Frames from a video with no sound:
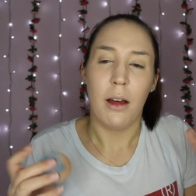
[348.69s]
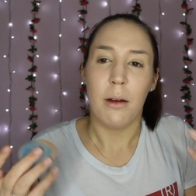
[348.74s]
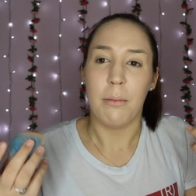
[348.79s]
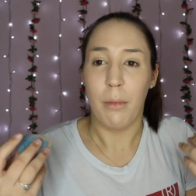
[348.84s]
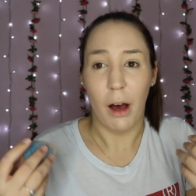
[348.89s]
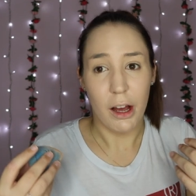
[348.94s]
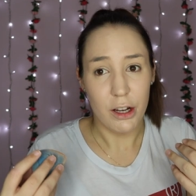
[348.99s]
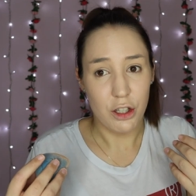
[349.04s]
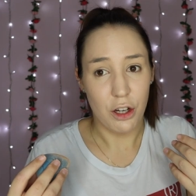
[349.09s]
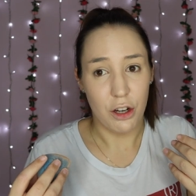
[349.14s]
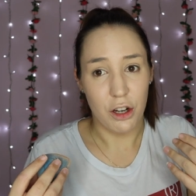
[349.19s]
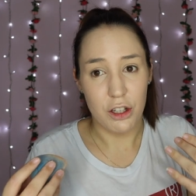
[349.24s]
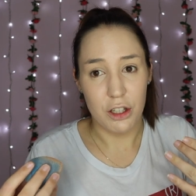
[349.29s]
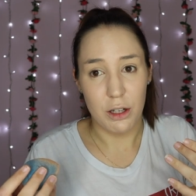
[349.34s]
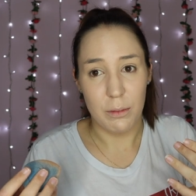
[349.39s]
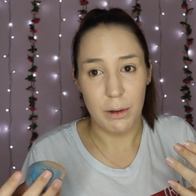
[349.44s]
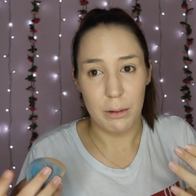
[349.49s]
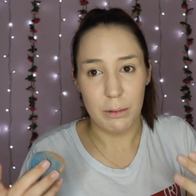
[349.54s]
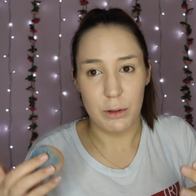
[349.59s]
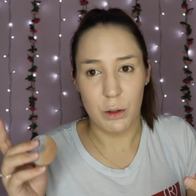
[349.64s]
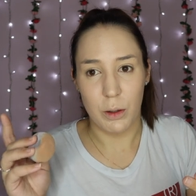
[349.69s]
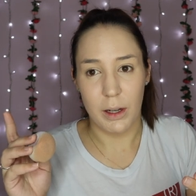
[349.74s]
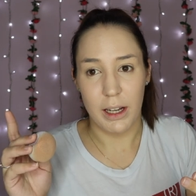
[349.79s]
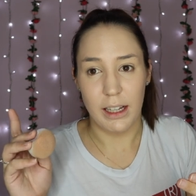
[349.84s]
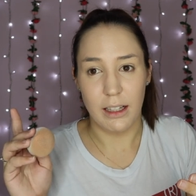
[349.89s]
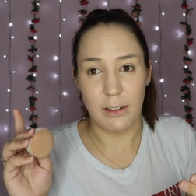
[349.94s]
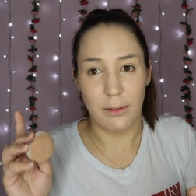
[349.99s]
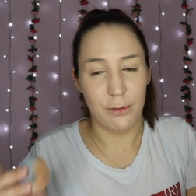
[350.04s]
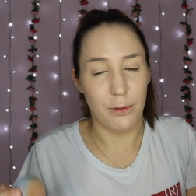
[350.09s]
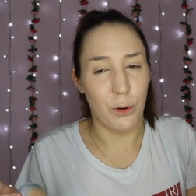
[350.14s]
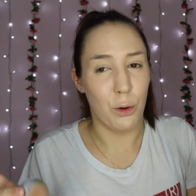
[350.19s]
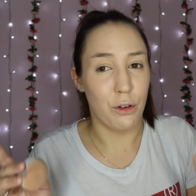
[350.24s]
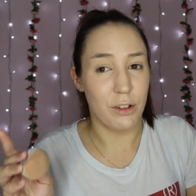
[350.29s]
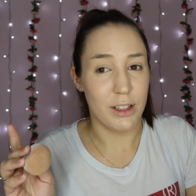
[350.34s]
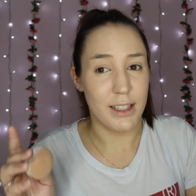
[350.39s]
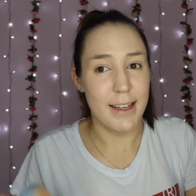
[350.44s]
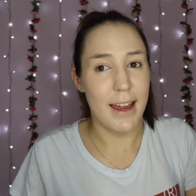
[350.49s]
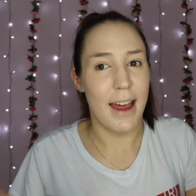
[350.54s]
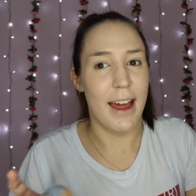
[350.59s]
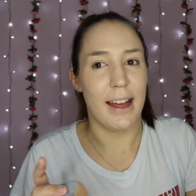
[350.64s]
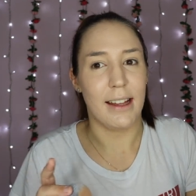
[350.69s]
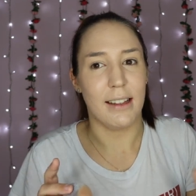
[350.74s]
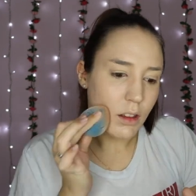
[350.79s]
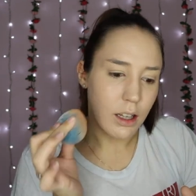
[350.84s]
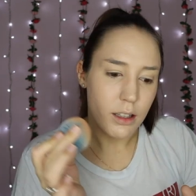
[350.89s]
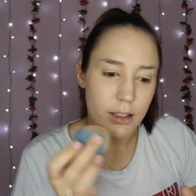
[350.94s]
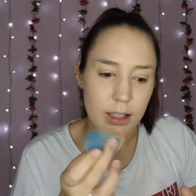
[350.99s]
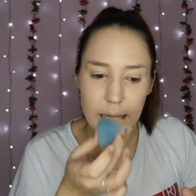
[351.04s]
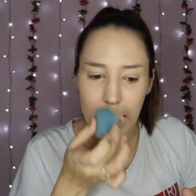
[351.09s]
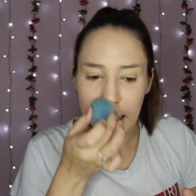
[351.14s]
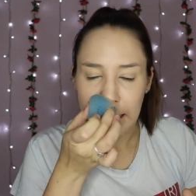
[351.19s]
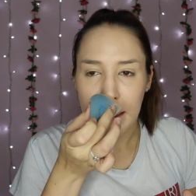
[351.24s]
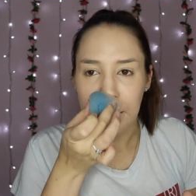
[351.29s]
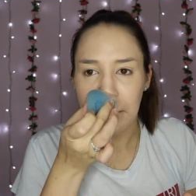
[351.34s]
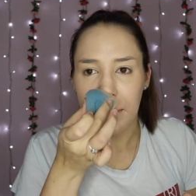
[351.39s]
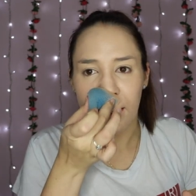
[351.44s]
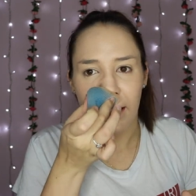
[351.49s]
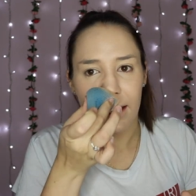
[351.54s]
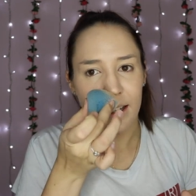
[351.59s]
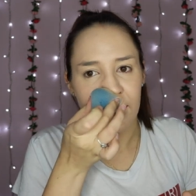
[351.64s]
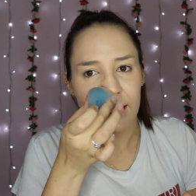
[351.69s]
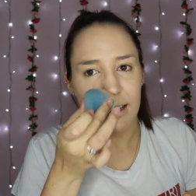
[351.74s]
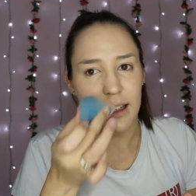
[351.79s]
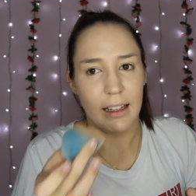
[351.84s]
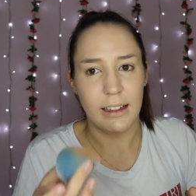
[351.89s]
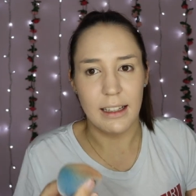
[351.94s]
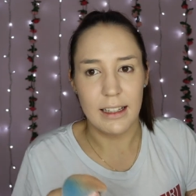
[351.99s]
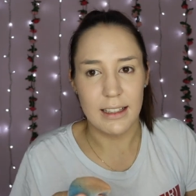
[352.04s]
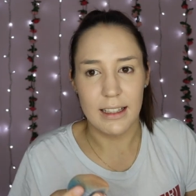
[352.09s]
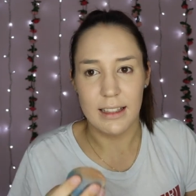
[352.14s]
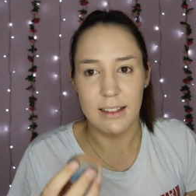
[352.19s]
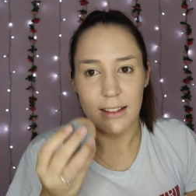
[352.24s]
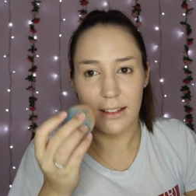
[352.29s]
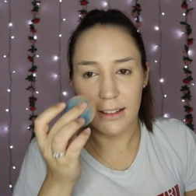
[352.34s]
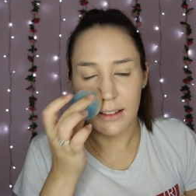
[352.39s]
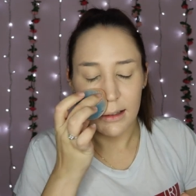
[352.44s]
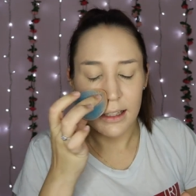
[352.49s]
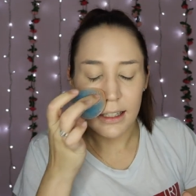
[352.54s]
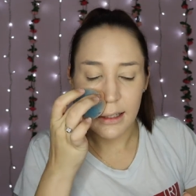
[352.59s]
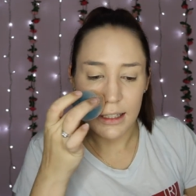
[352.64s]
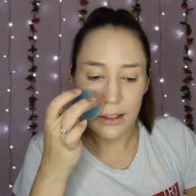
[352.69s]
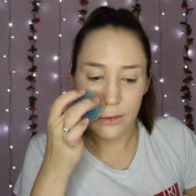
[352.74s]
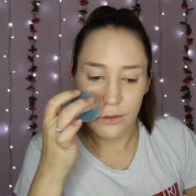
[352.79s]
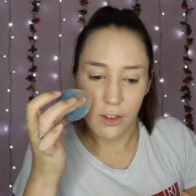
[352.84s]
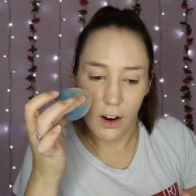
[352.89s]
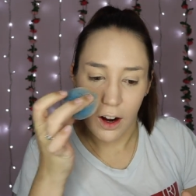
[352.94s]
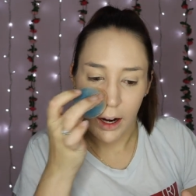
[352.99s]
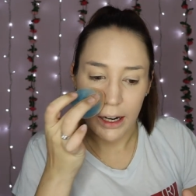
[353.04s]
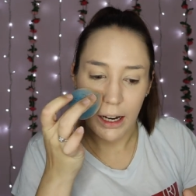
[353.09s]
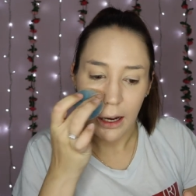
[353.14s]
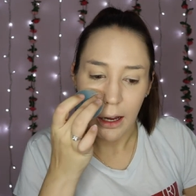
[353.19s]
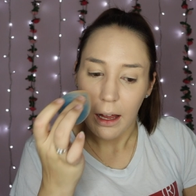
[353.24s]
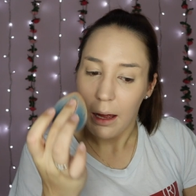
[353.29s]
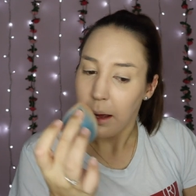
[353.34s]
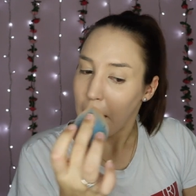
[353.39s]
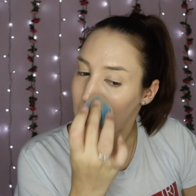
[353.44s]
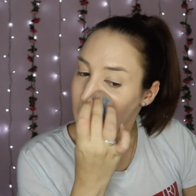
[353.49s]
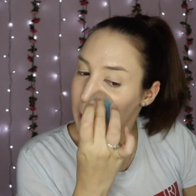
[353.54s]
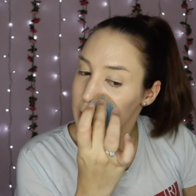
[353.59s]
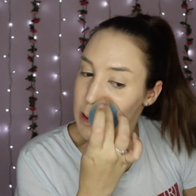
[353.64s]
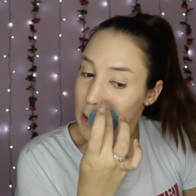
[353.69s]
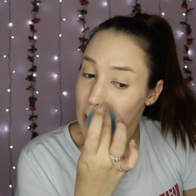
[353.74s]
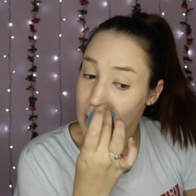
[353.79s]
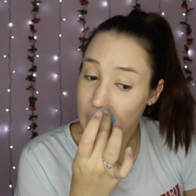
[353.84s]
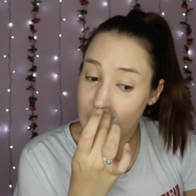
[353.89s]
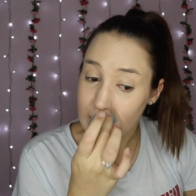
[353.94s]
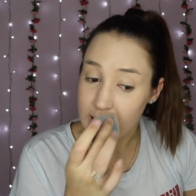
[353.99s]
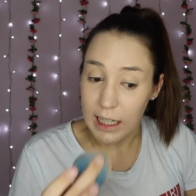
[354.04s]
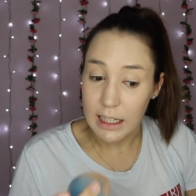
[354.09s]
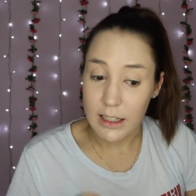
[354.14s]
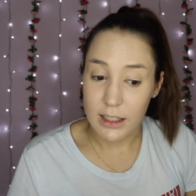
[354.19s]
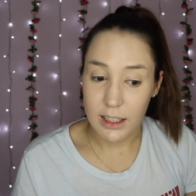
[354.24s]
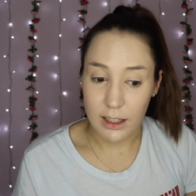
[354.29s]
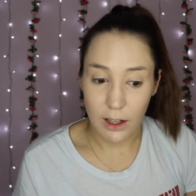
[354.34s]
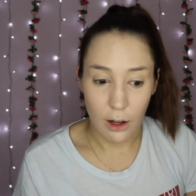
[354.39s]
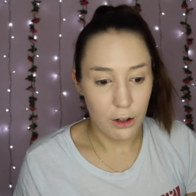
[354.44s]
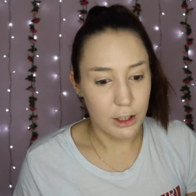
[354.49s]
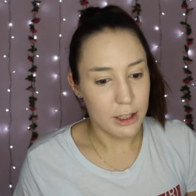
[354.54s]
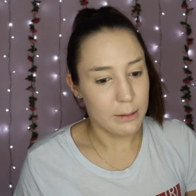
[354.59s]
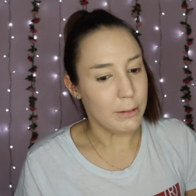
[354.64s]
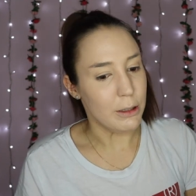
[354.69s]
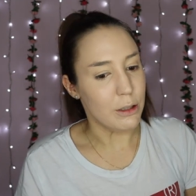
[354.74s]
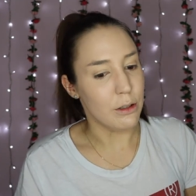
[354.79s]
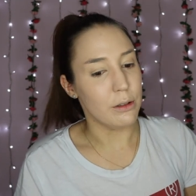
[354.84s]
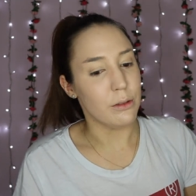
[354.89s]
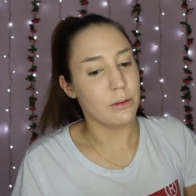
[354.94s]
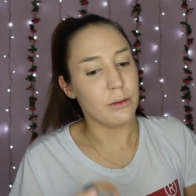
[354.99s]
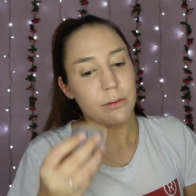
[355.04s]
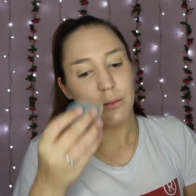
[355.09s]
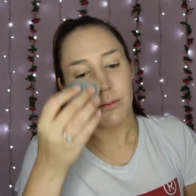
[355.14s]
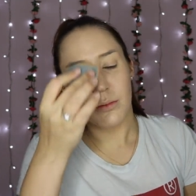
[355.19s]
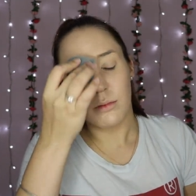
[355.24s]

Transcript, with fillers: My sugar should be between 4 and 10. So yeah, they were like, yeah, this isn't, this isn't right. So I got sent to the hospital